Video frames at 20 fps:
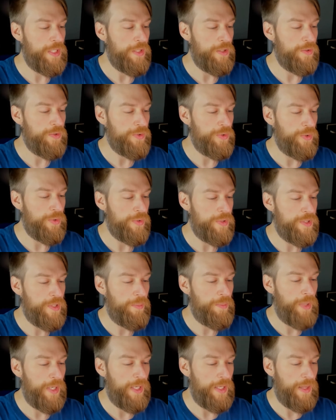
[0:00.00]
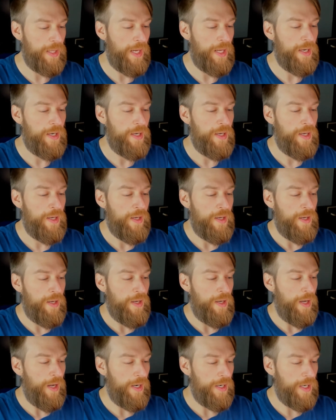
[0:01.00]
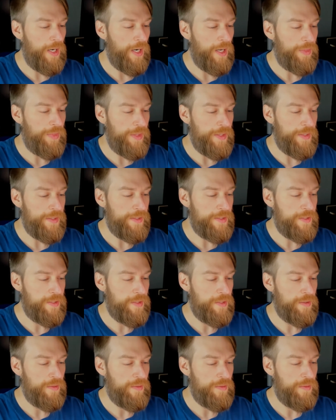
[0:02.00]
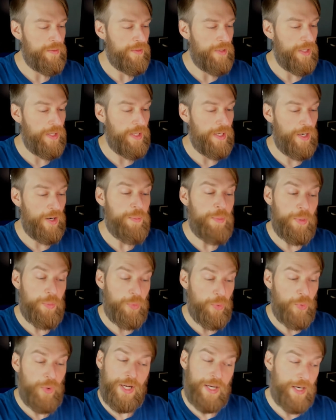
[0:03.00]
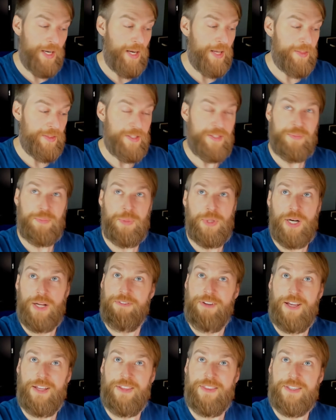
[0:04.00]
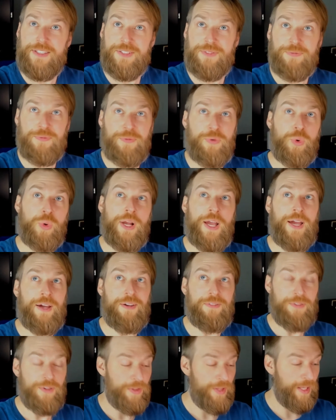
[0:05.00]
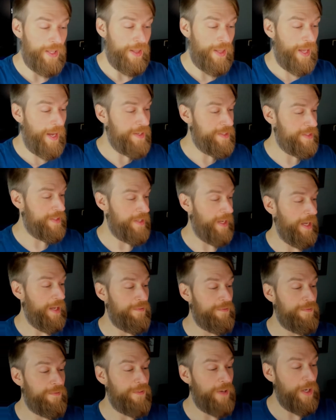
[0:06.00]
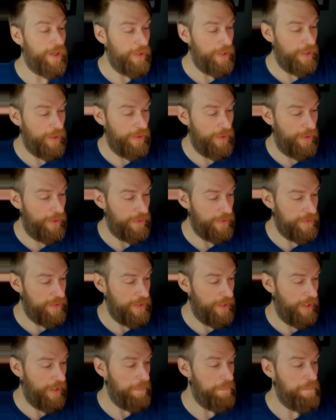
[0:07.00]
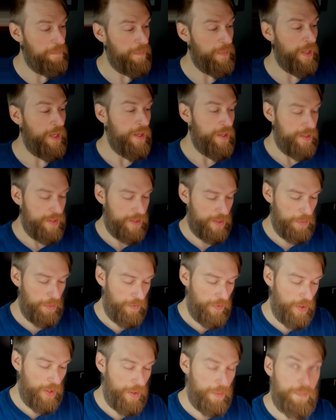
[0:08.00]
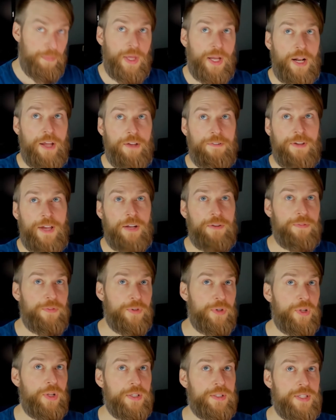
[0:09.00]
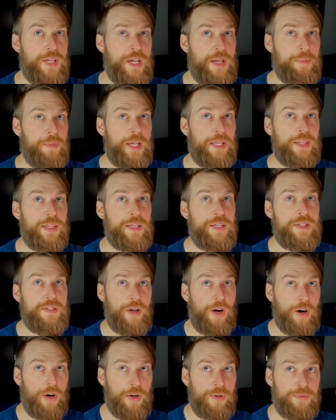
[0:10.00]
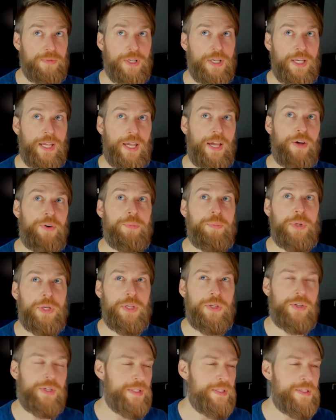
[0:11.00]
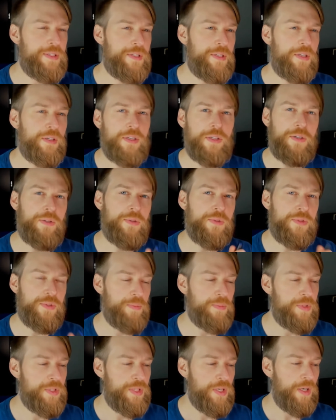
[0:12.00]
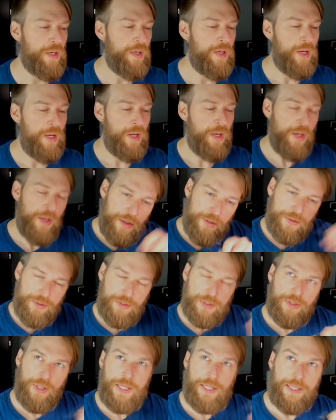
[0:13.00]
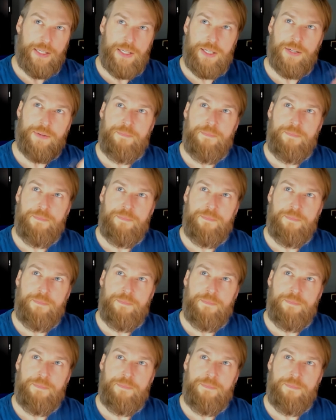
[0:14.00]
years old, something like that. I got this, I think I remember when I got this, but I've had this forever. They last a very long time. Some of them that I've had for a long time like this are running out, but you can still use them to like